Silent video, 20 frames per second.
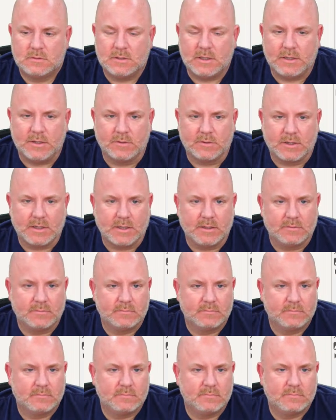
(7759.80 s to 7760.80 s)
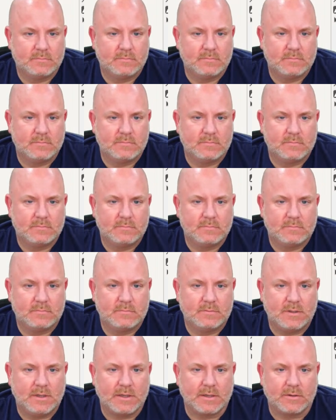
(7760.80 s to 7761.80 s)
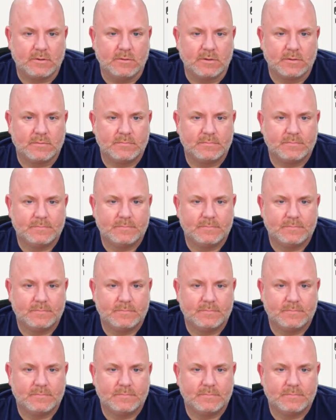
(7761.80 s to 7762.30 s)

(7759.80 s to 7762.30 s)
I don't care. Ignore.